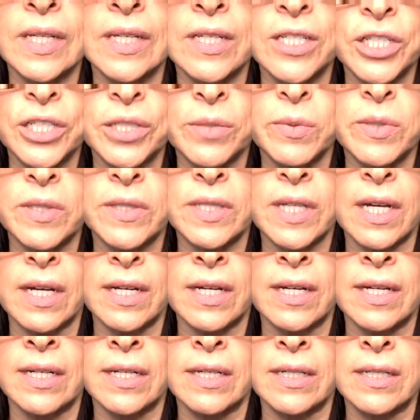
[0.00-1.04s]
she was
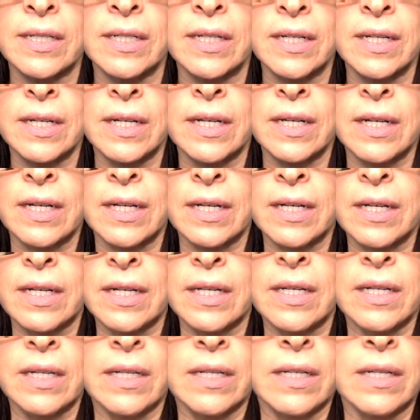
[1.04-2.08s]
uh
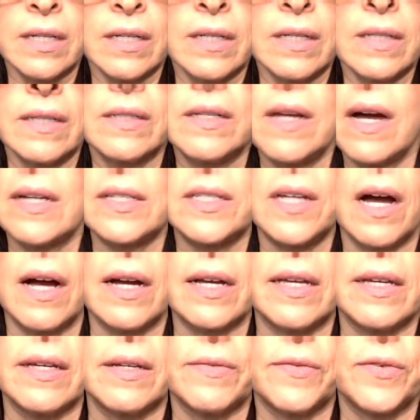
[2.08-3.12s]
not
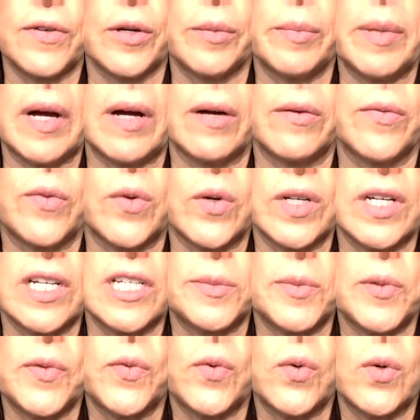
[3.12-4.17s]
talking for about four
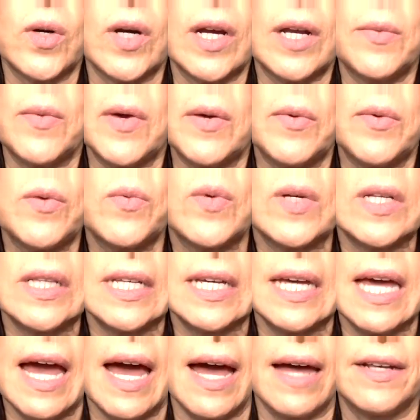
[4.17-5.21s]
days before anyway we
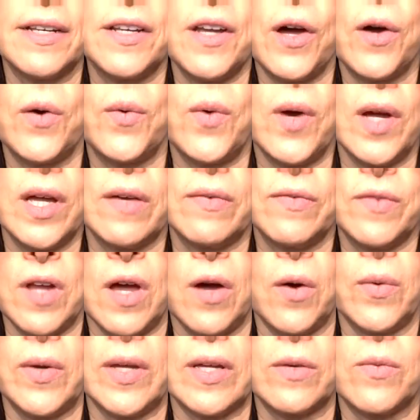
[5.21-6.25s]
really had no way of
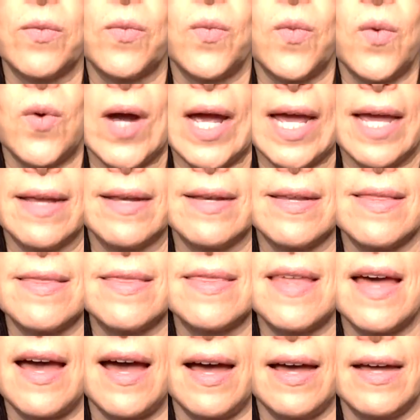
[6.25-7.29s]
knowing when
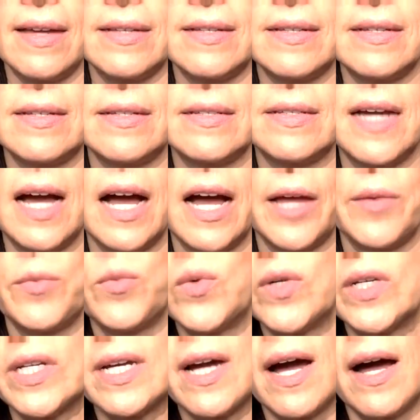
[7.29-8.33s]
that time
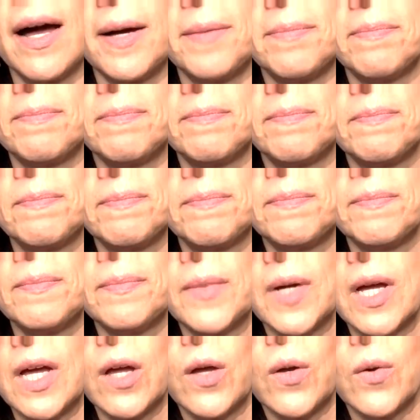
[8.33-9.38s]
would come
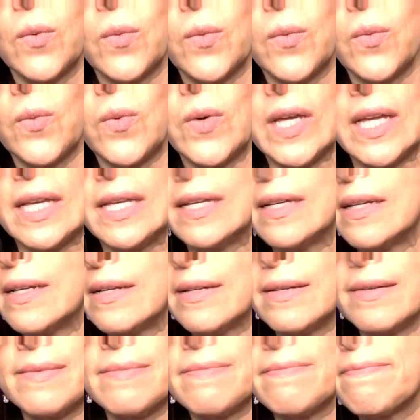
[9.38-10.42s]
we
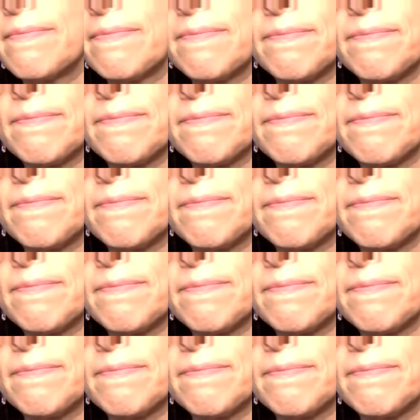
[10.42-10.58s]
didn't